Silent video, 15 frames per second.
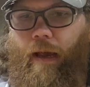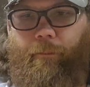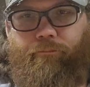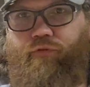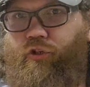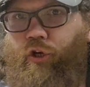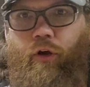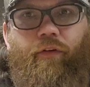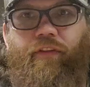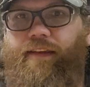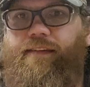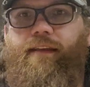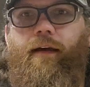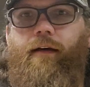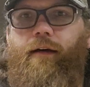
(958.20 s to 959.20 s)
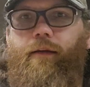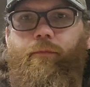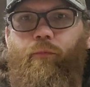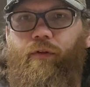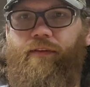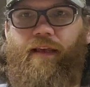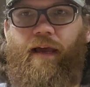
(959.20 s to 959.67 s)
sure this
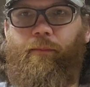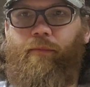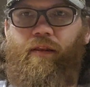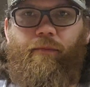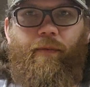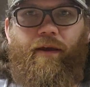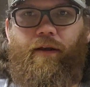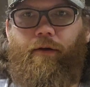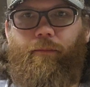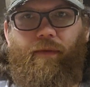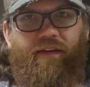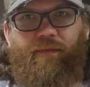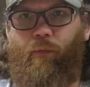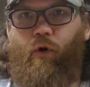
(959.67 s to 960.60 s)
gun with 9mm is